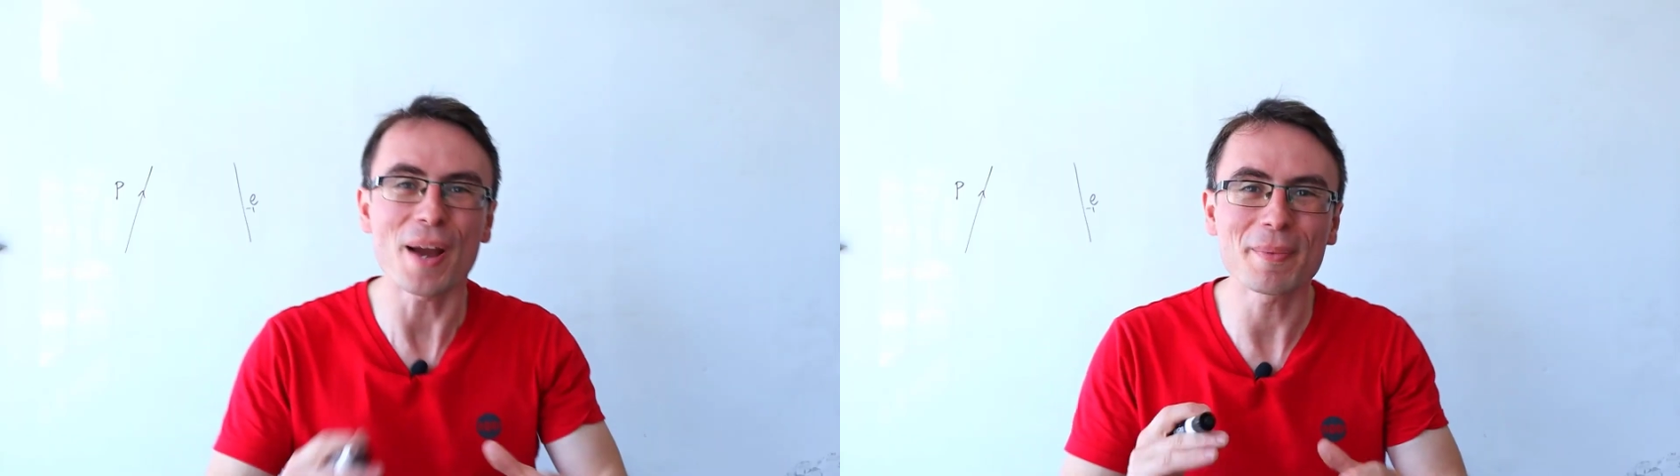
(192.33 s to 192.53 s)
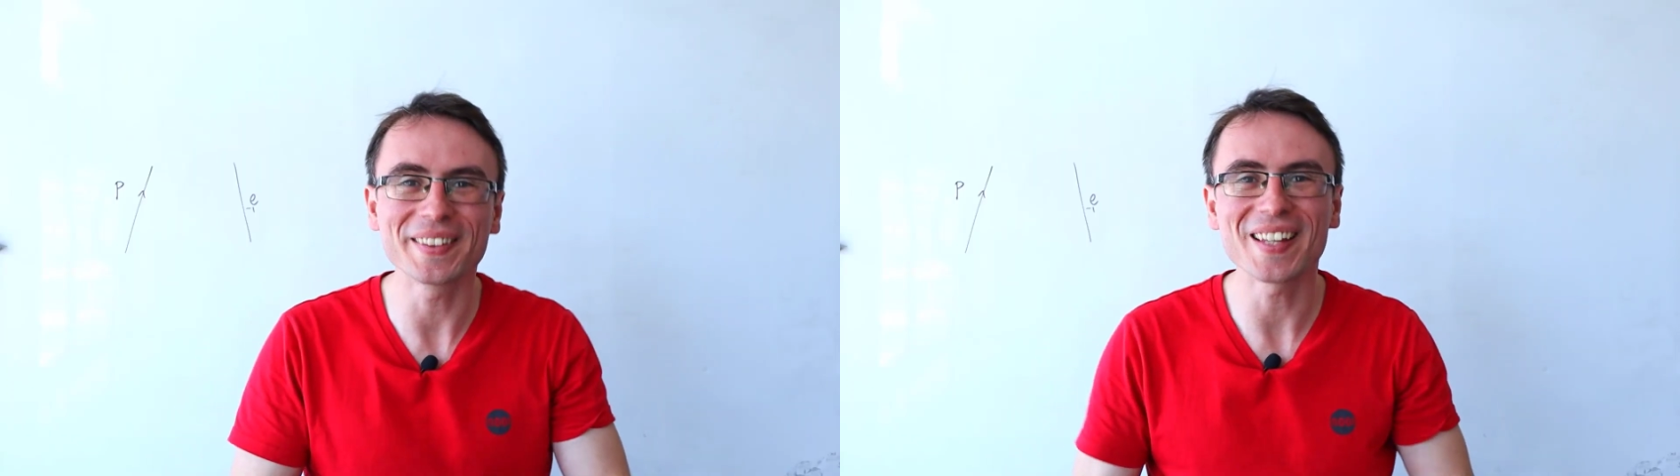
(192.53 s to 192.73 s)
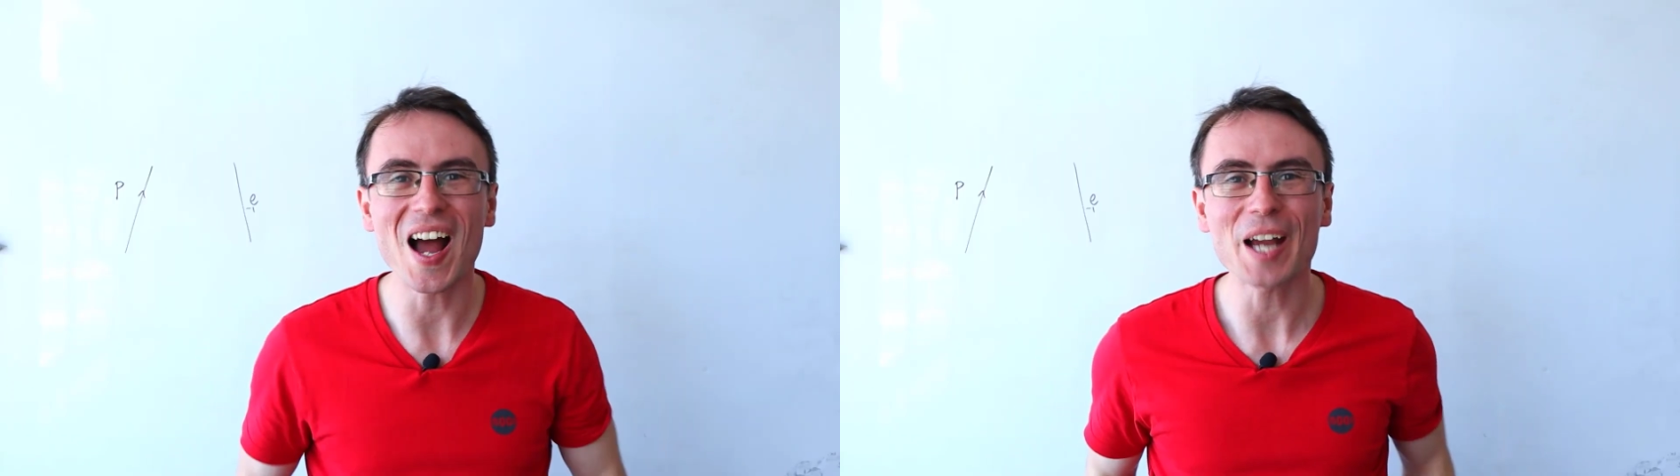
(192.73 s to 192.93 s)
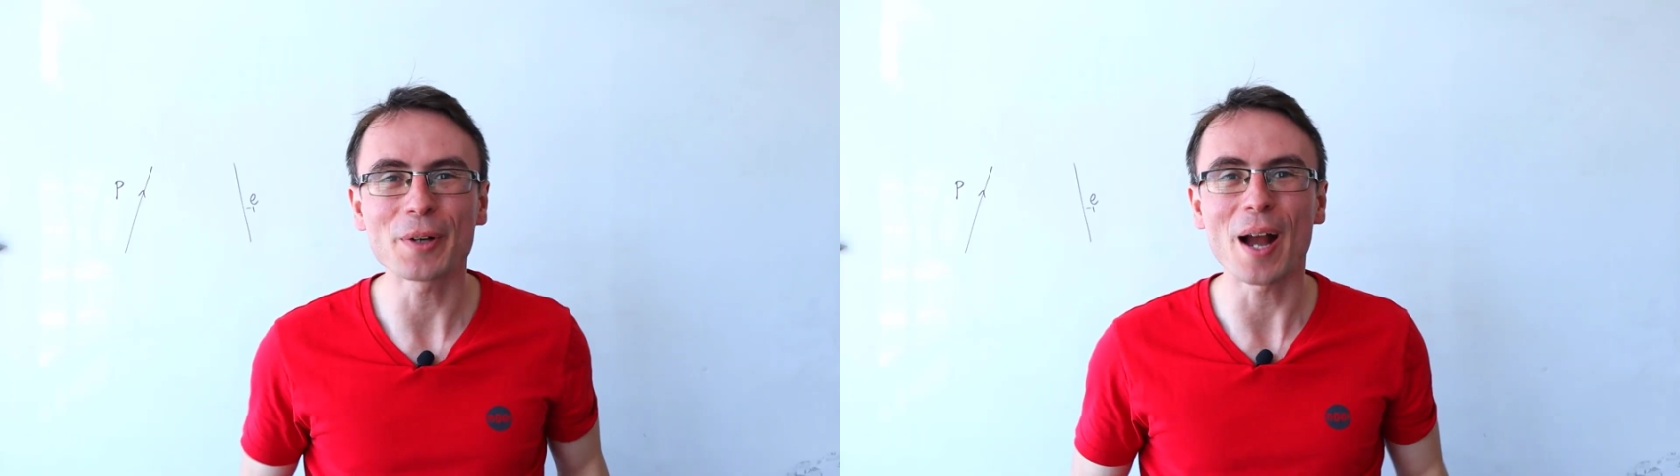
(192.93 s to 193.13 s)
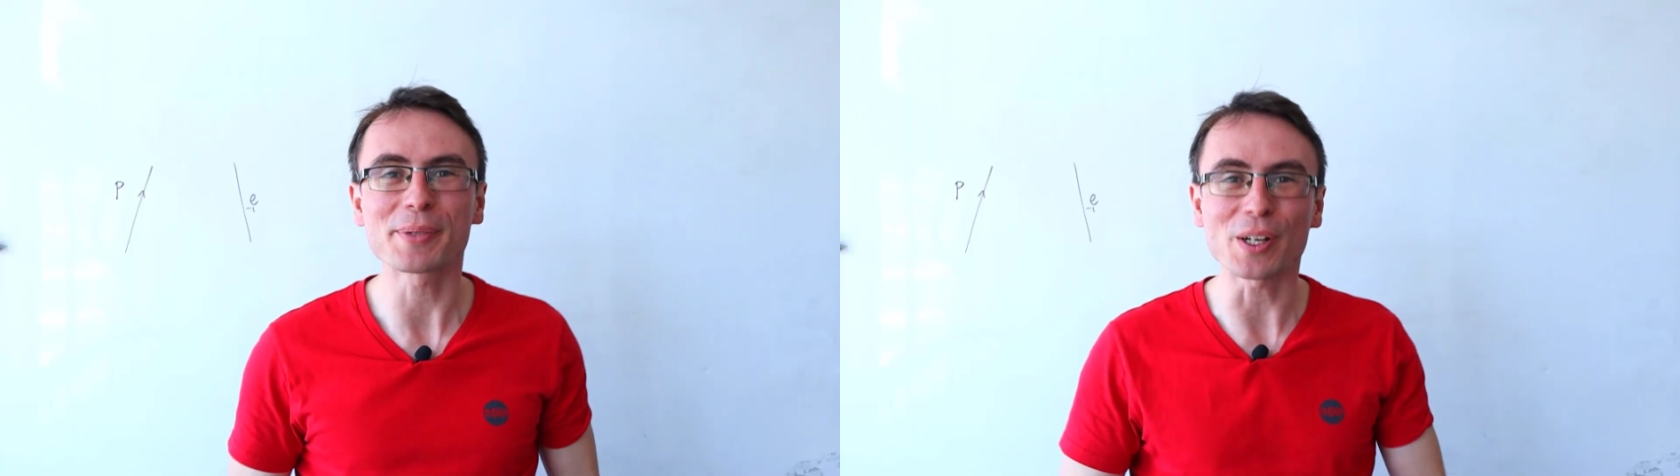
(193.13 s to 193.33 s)
Feynman
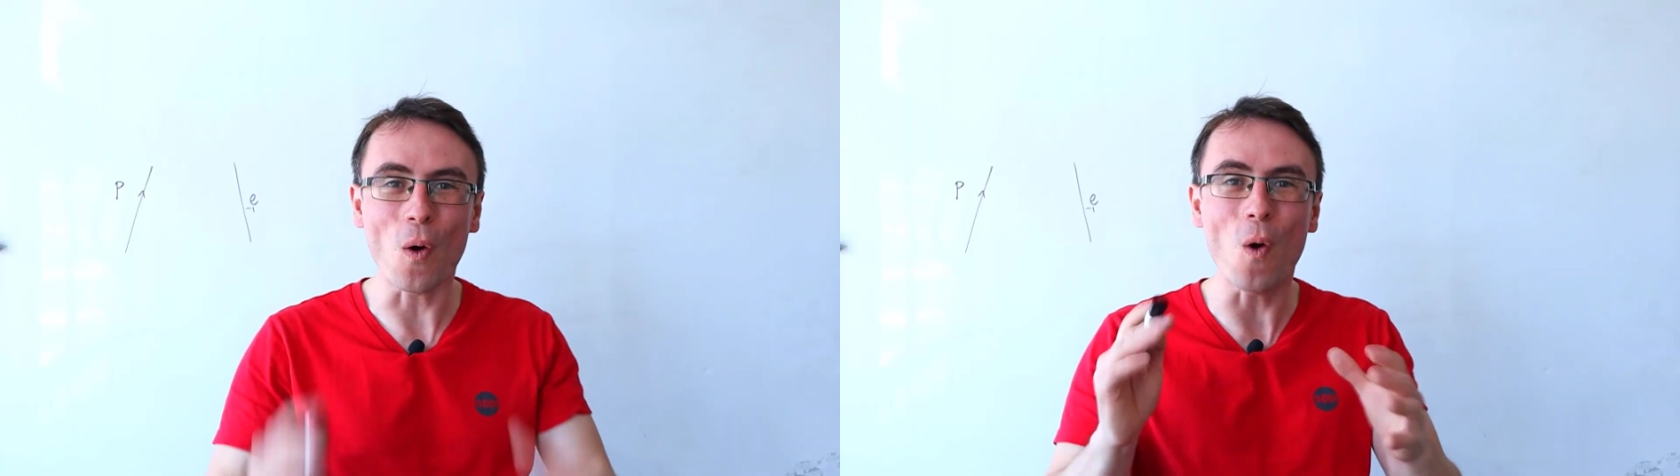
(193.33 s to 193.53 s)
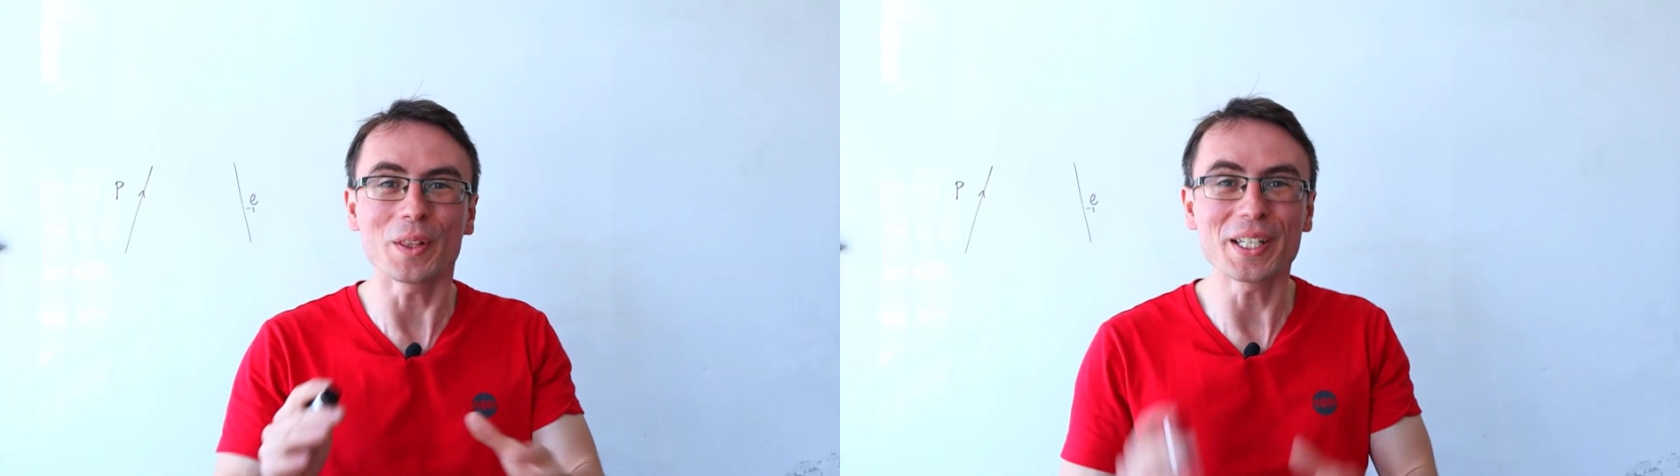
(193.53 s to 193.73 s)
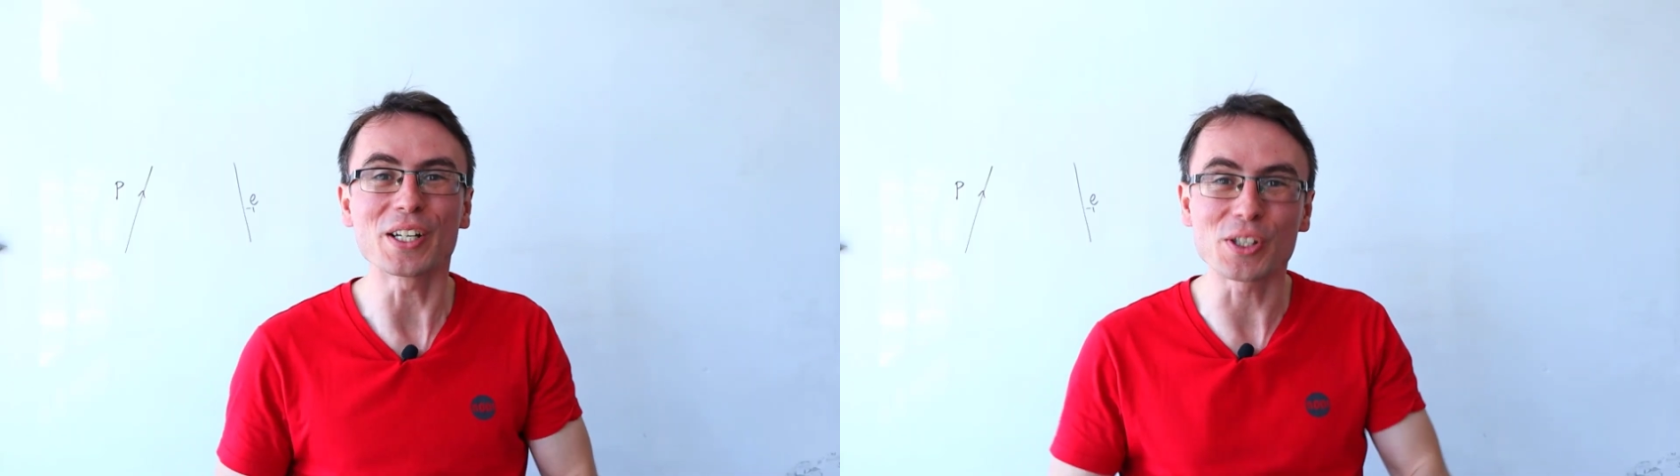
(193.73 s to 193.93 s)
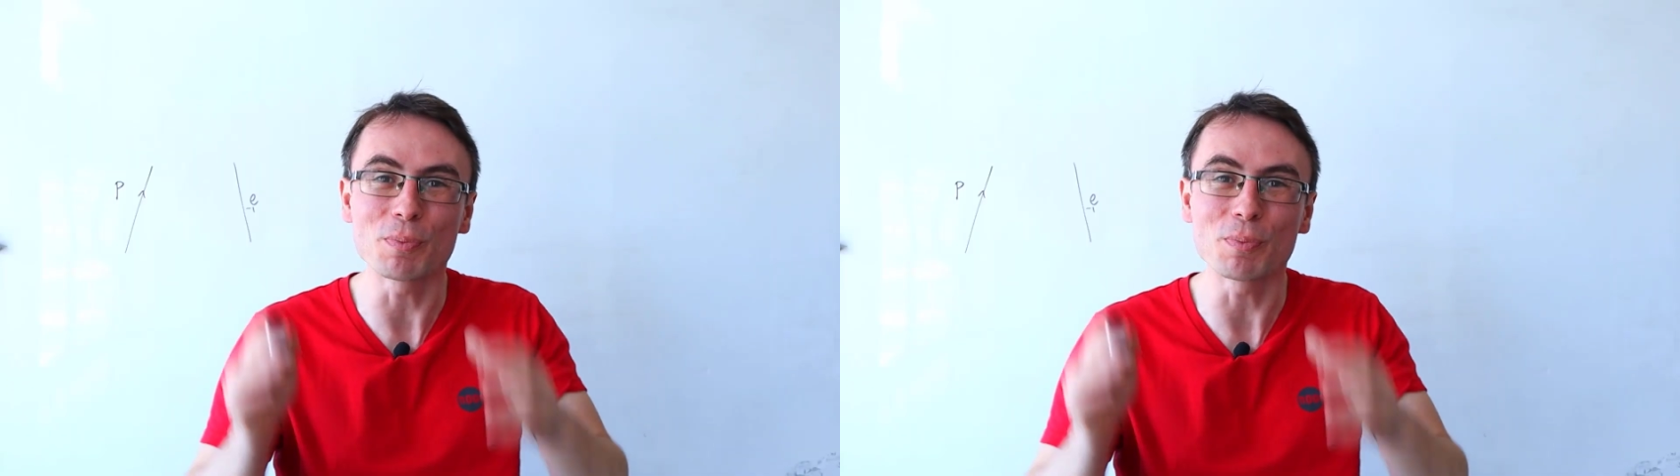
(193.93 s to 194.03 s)
diagrams are only a